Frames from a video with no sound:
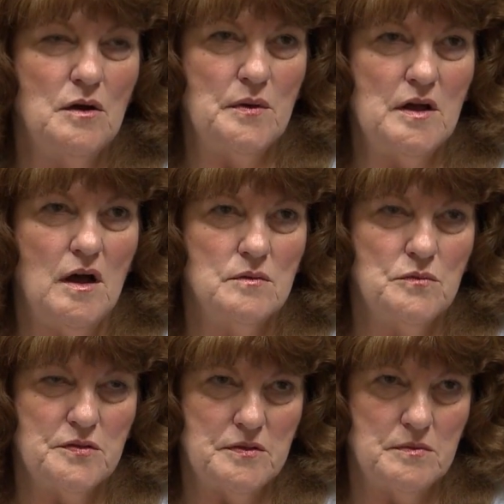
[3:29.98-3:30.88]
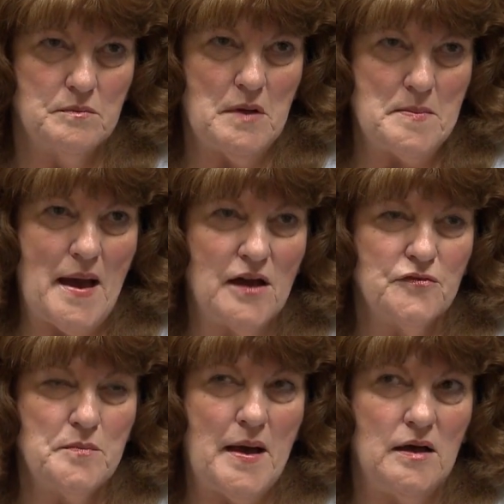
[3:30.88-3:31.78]
going on with my back
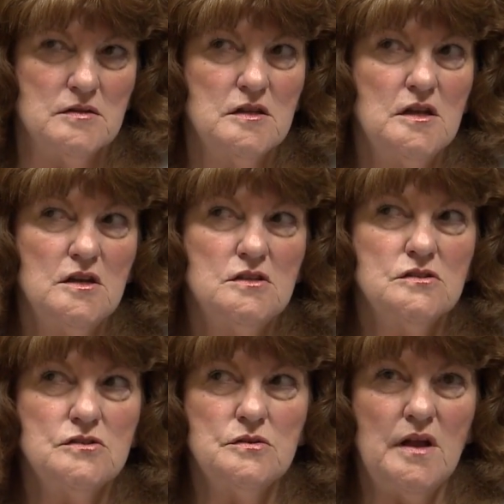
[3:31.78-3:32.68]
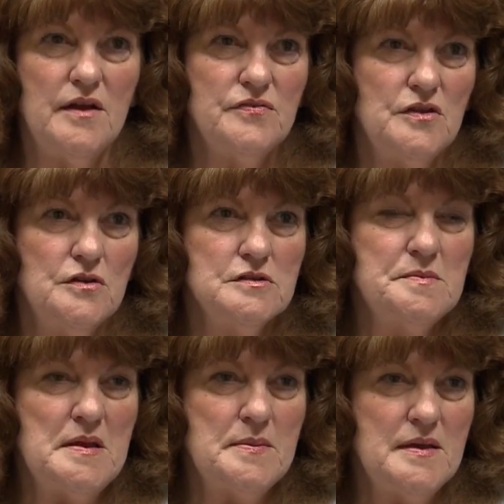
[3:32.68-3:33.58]
for about 2.5 years,
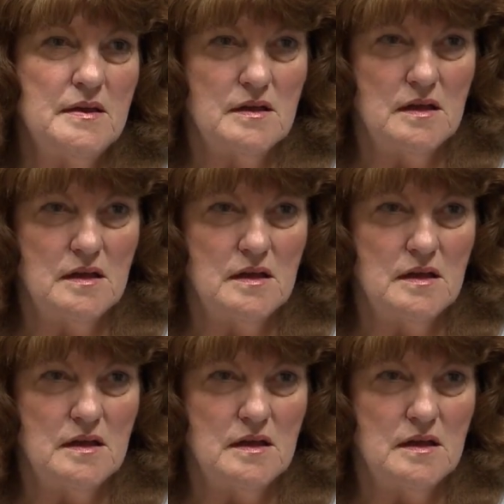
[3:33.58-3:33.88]
maybe.